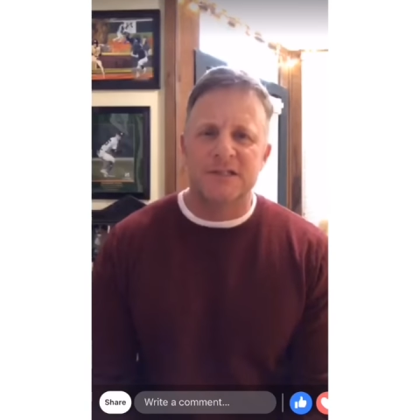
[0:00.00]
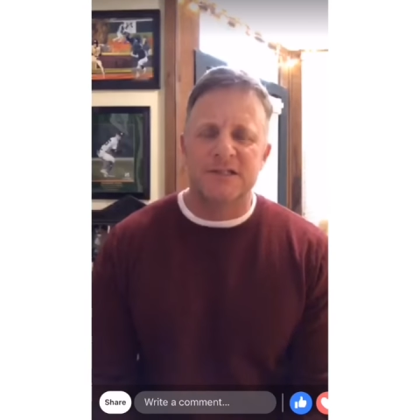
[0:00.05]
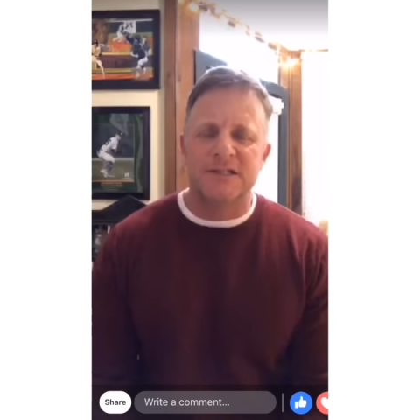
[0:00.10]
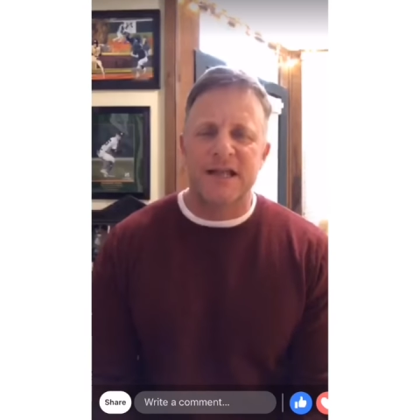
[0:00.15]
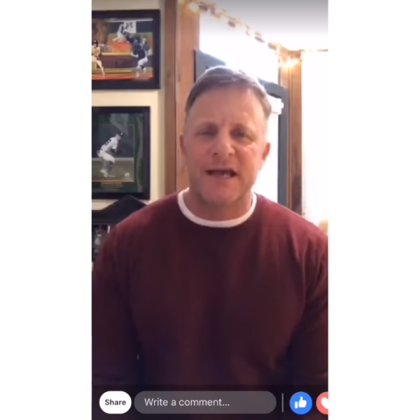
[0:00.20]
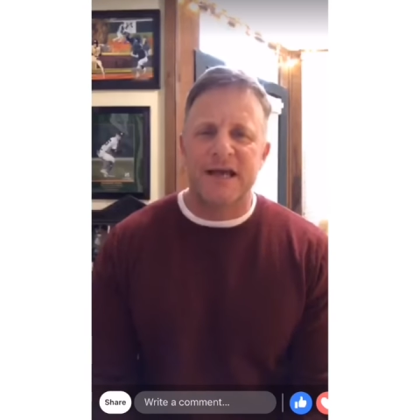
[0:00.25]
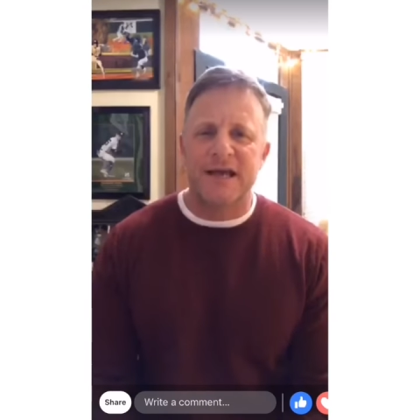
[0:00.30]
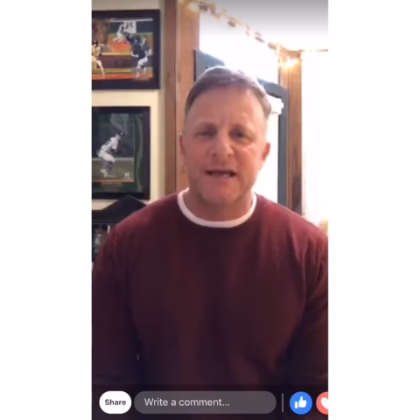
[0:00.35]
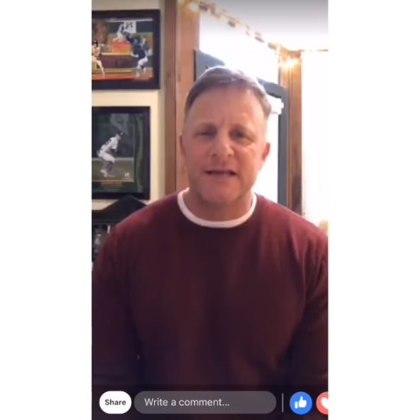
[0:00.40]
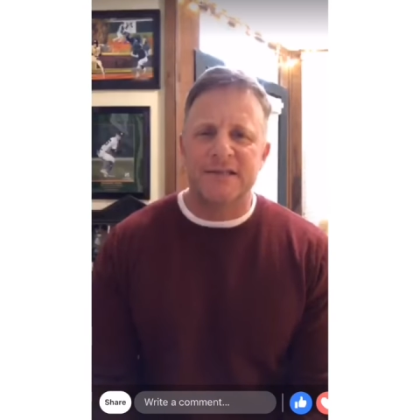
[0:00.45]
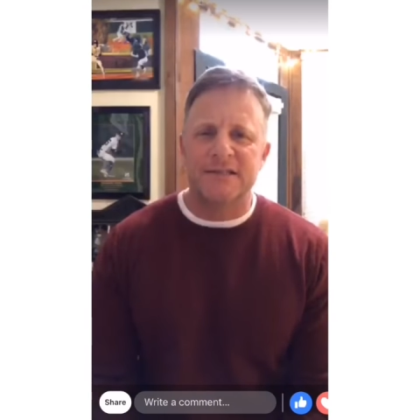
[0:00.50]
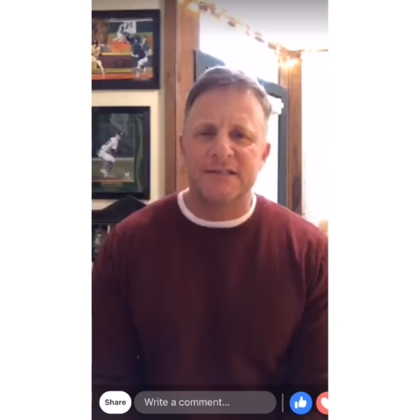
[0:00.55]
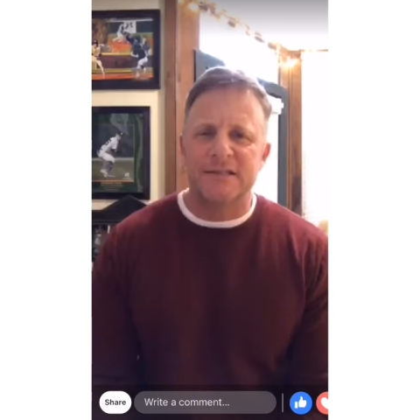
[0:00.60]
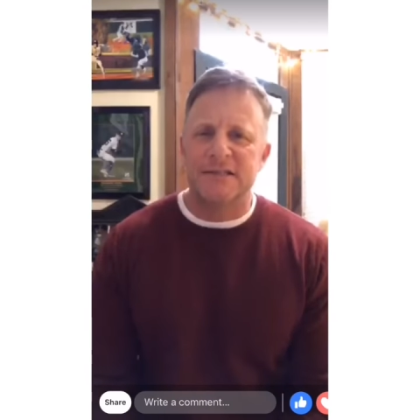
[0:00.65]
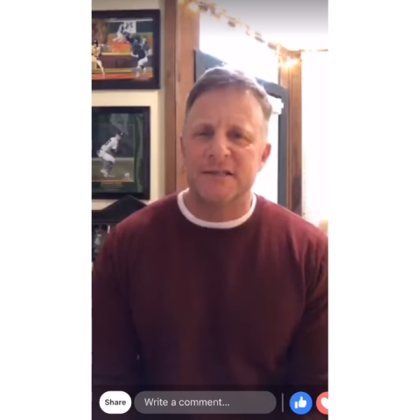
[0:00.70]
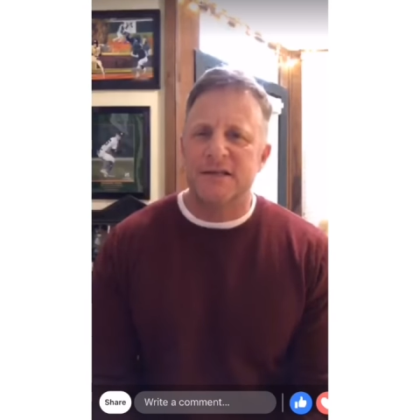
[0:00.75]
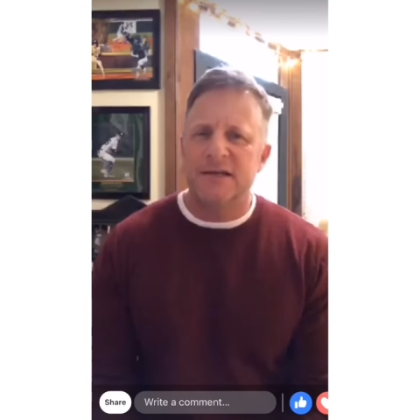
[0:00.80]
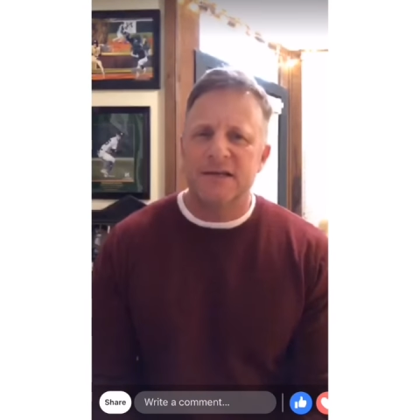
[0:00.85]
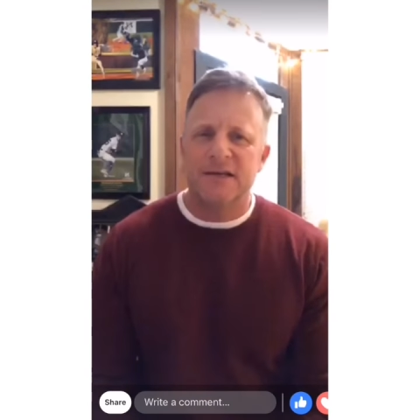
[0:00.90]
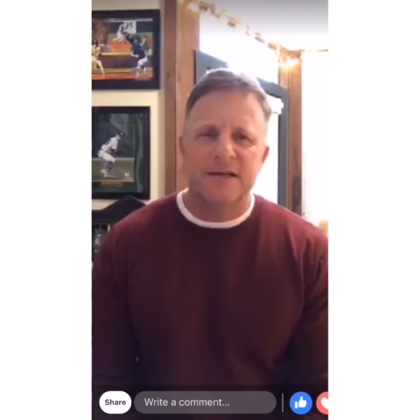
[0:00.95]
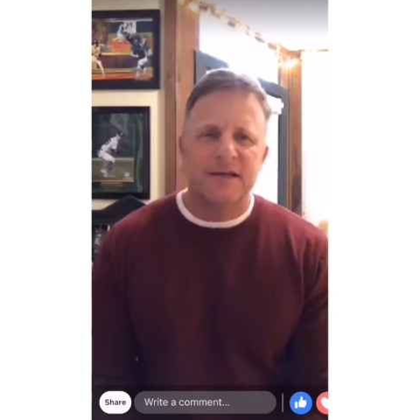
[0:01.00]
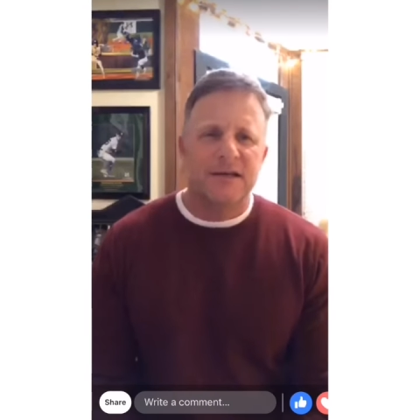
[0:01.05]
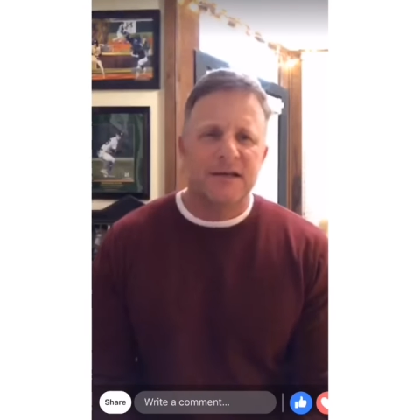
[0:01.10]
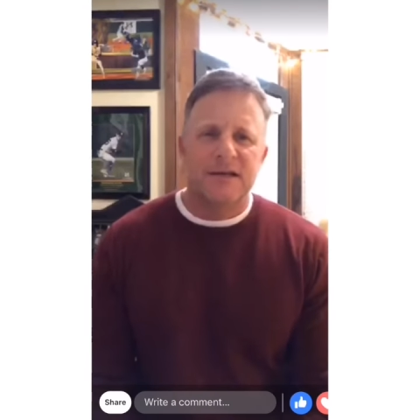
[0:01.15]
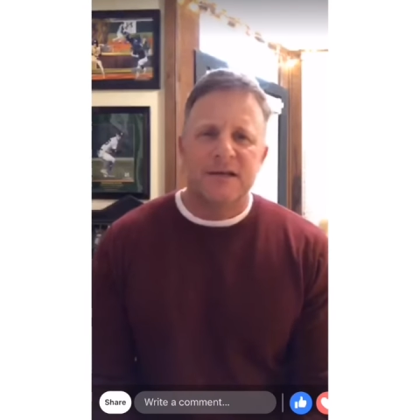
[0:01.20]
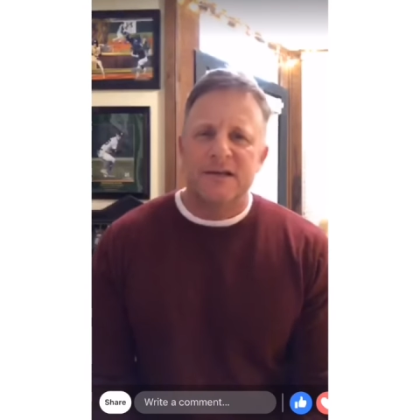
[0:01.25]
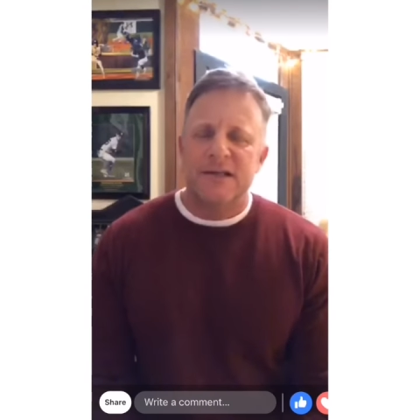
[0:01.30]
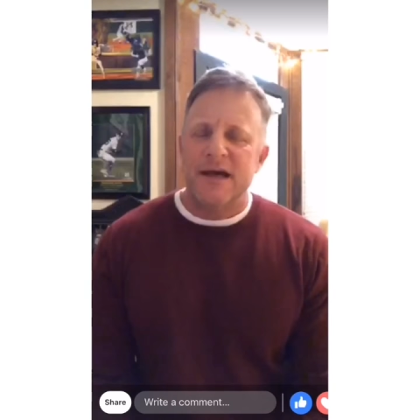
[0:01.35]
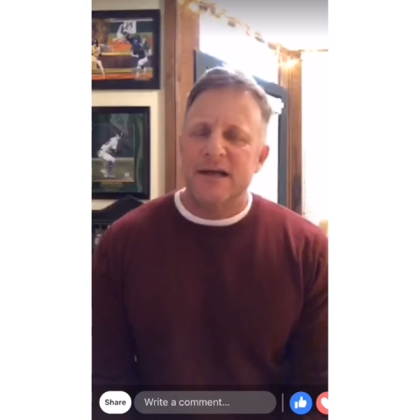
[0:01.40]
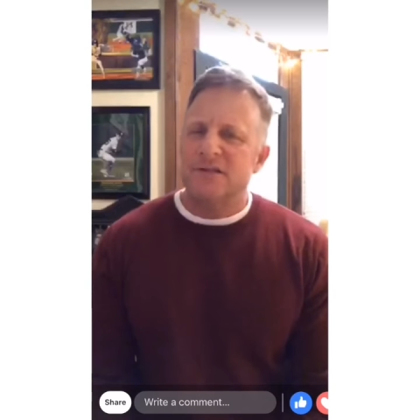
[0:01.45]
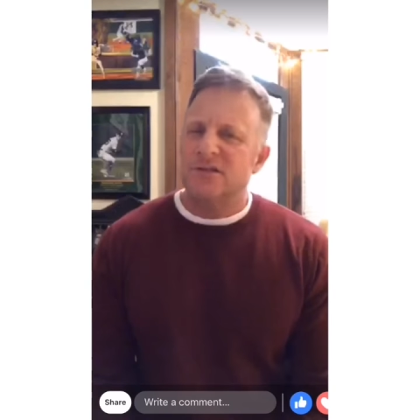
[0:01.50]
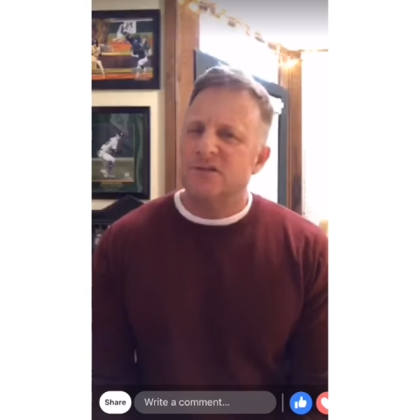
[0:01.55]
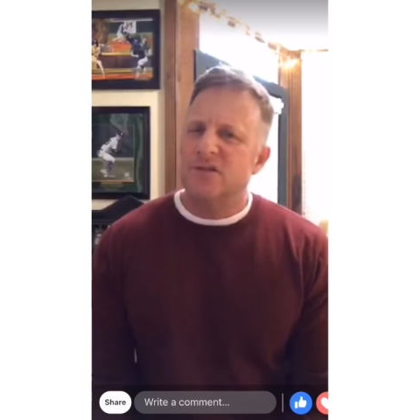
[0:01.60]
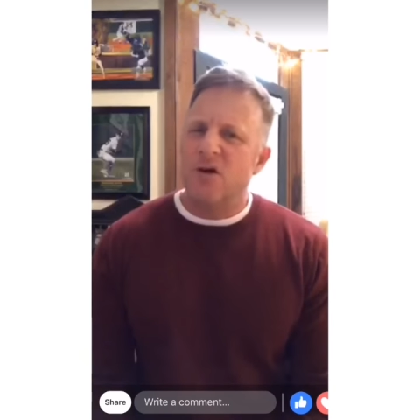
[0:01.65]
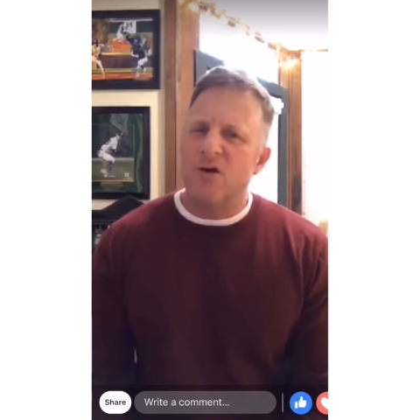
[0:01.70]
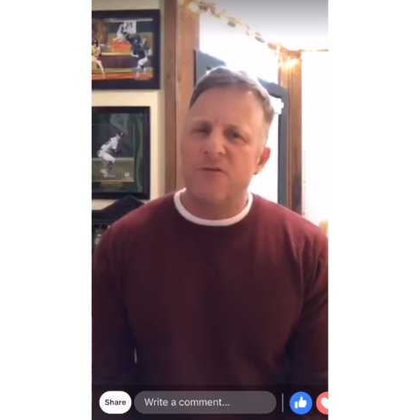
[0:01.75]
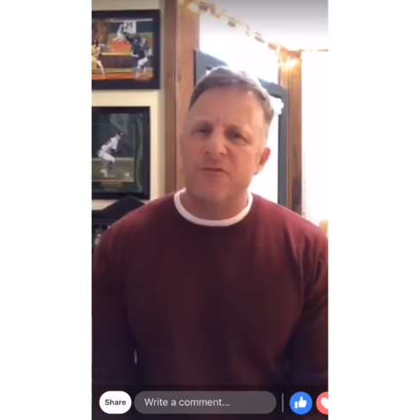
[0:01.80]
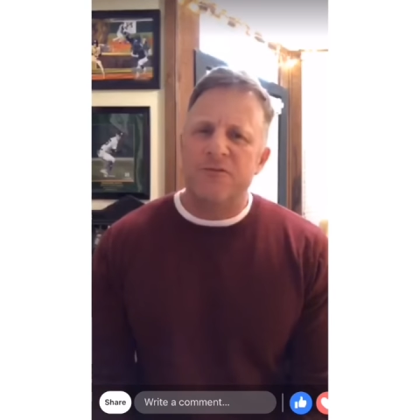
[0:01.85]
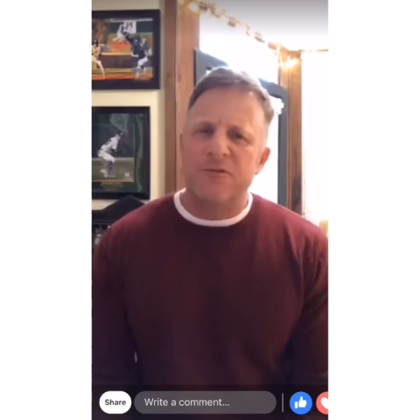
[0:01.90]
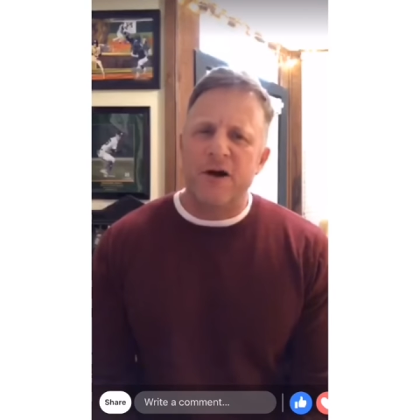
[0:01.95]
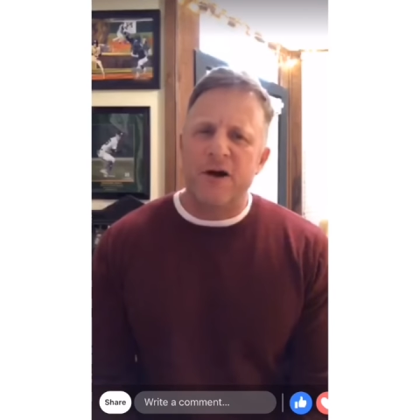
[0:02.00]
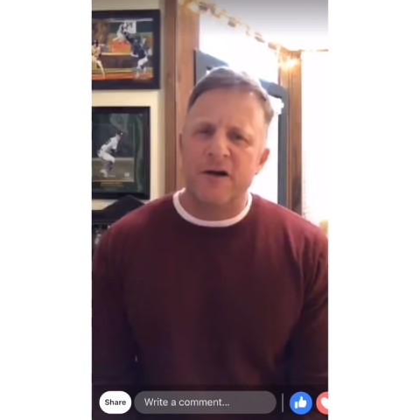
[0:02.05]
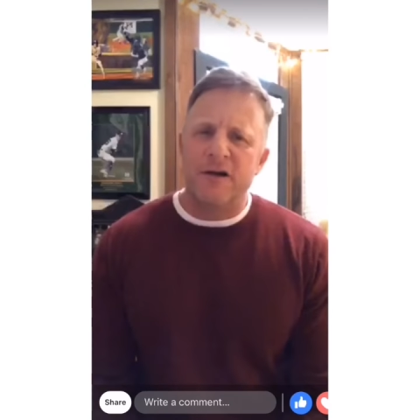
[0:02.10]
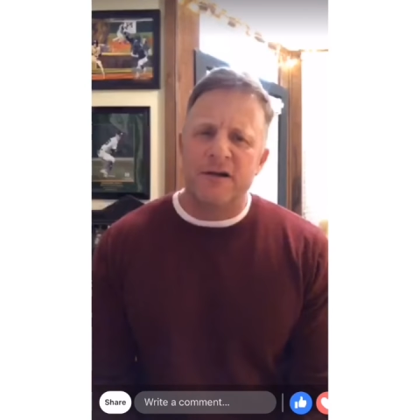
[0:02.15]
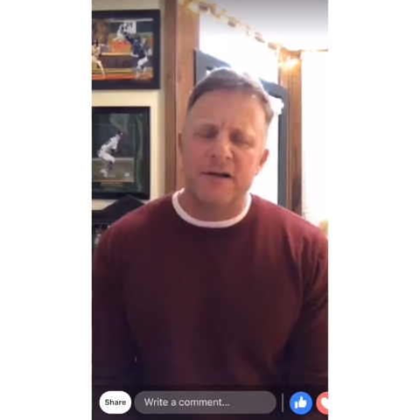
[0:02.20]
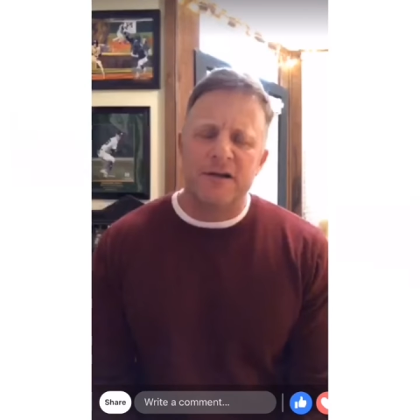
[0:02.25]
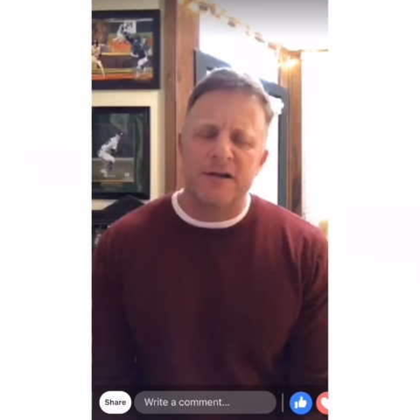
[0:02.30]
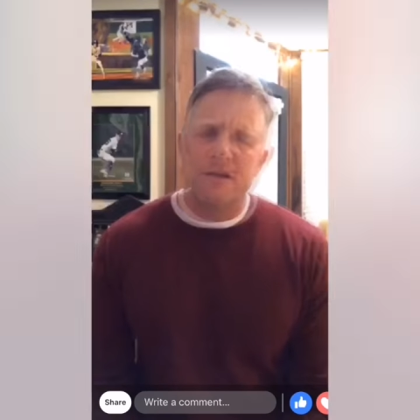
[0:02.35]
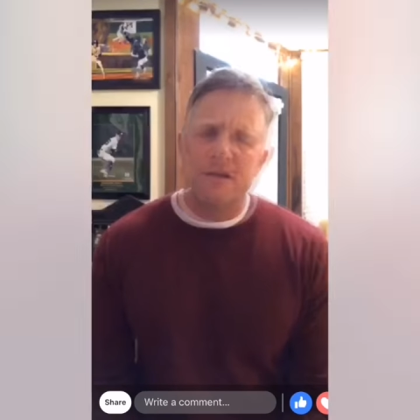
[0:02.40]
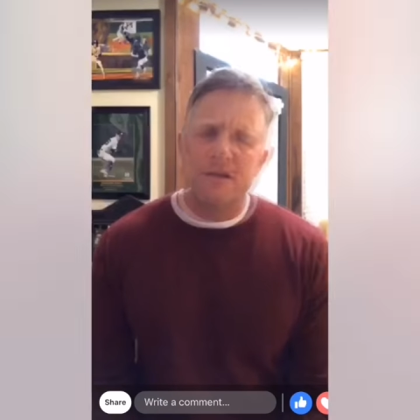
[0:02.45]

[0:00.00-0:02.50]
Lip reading: stands, that's no fun.